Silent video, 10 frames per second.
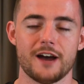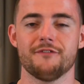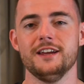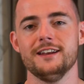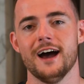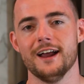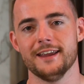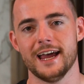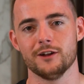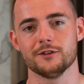Caffeine
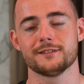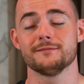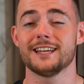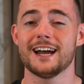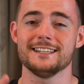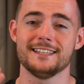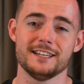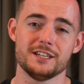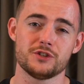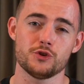and hair loss. Guys,
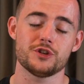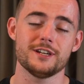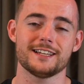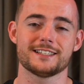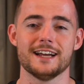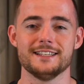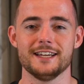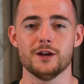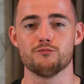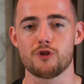this is such an
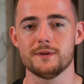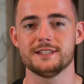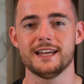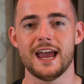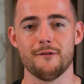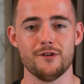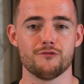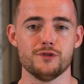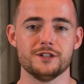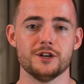exciting and promising
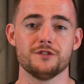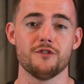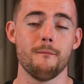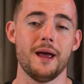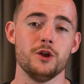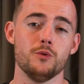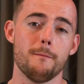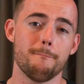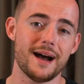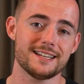area of research for men
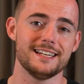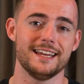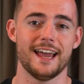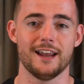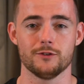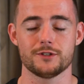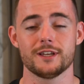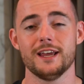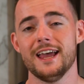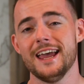who are battling hair
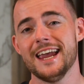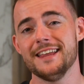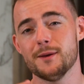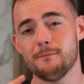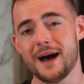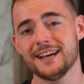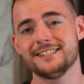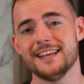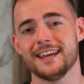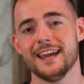loss. In the
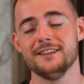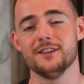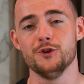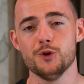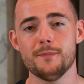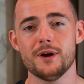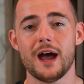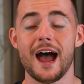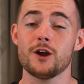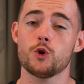past decade, the
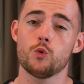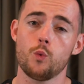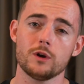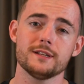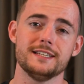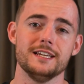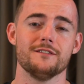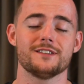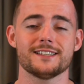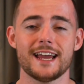number and
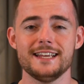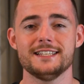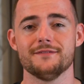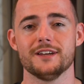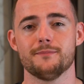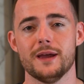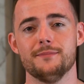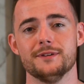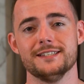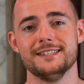quality of scientific
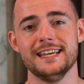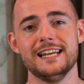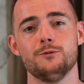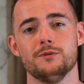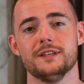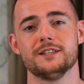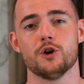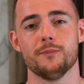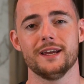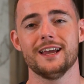papers dealing with
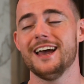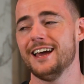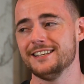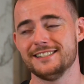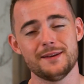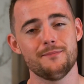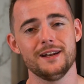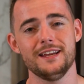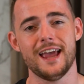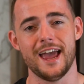this topic has
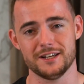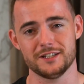simply